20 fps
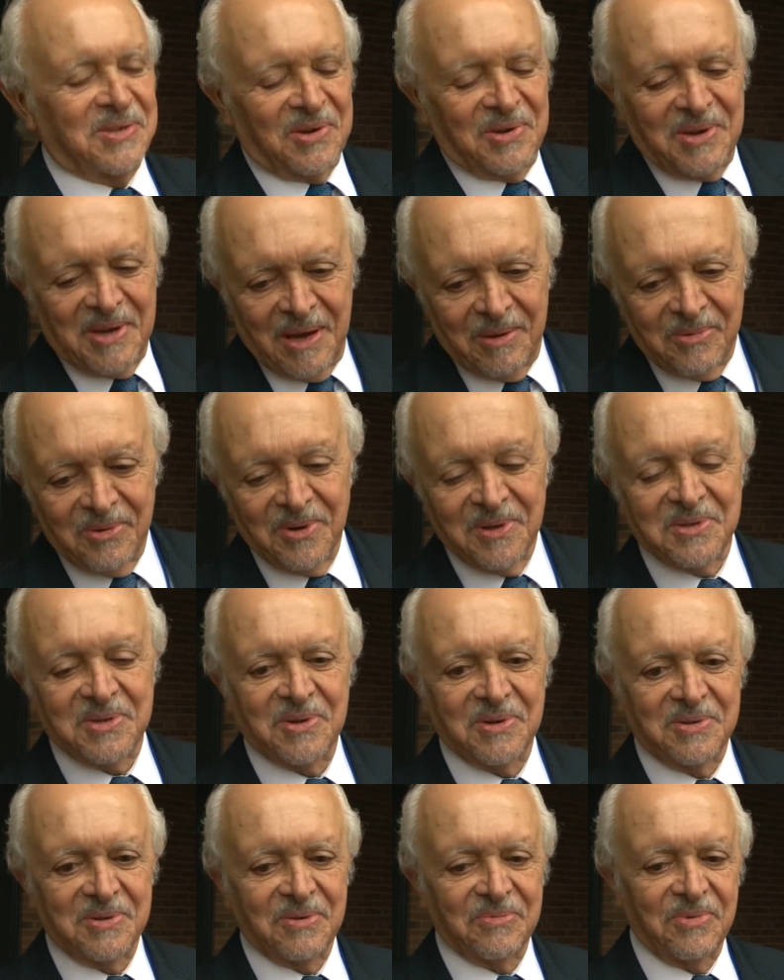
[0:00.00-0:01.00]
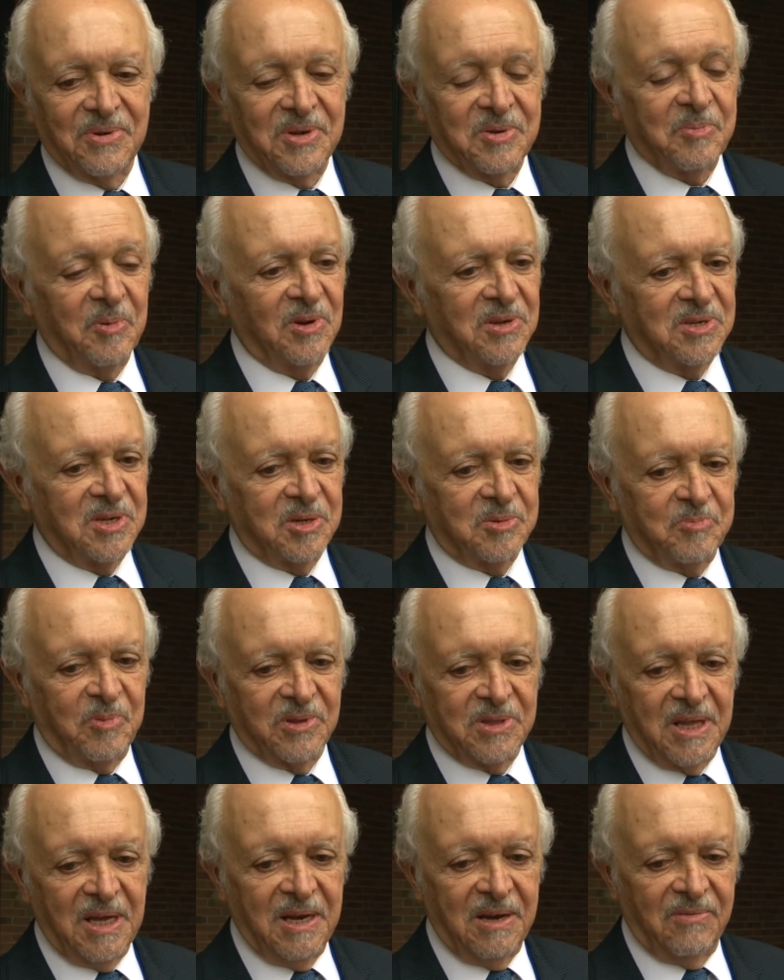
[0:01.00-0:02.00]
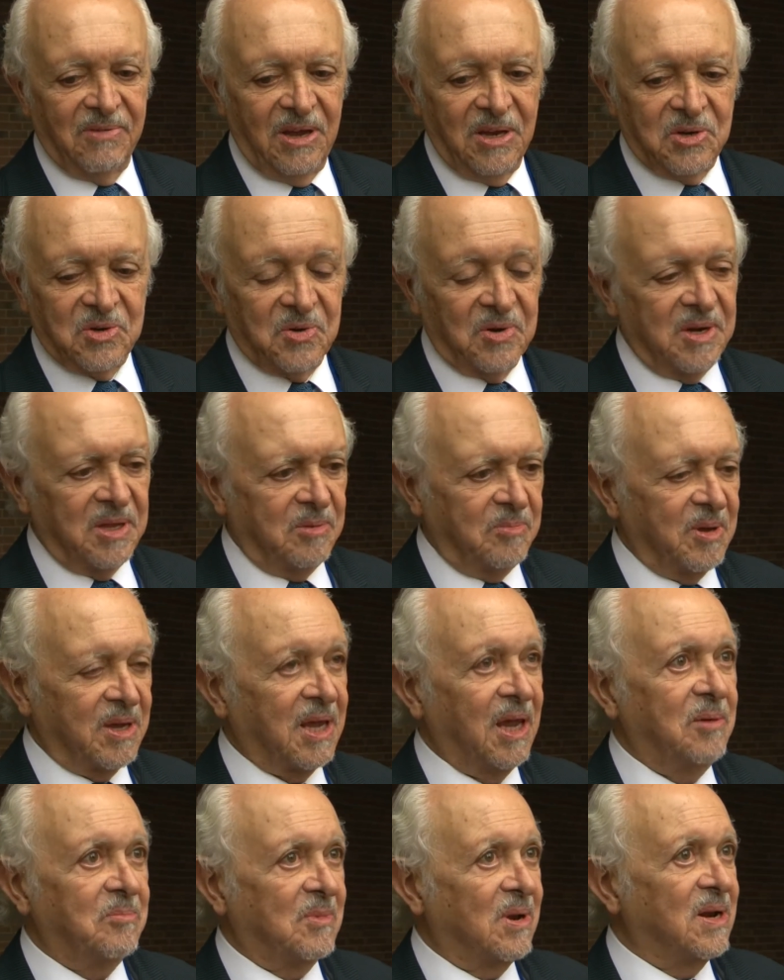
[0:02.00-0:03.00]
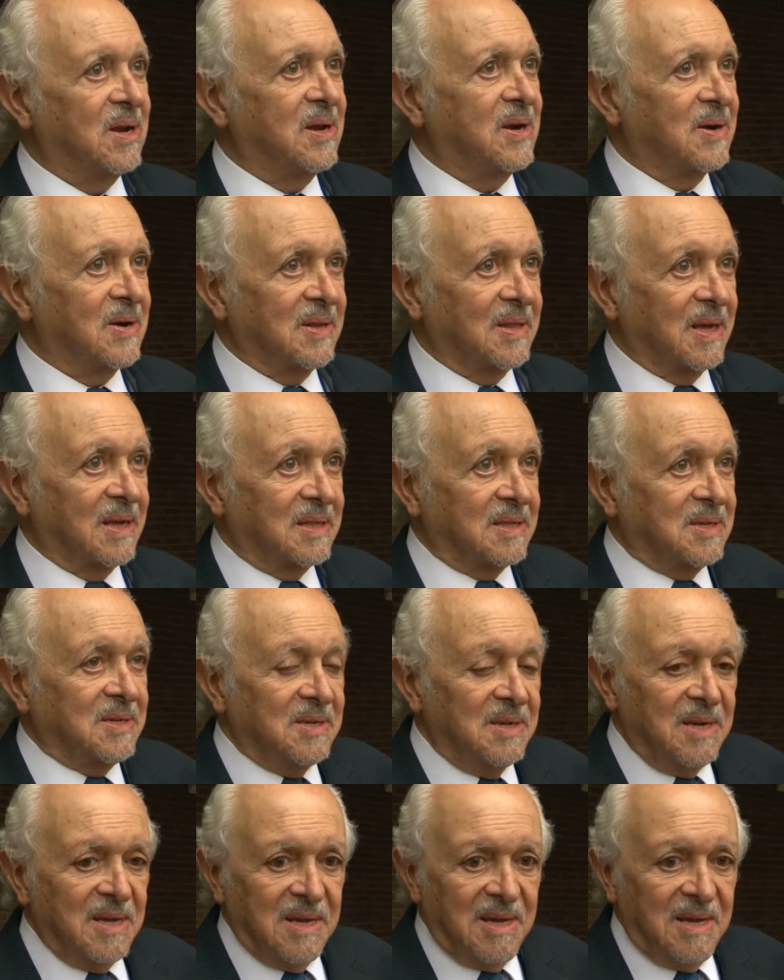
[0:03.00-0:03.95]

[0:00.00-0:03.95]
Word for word: So you have all sorts of responses. But then eventually it became clear that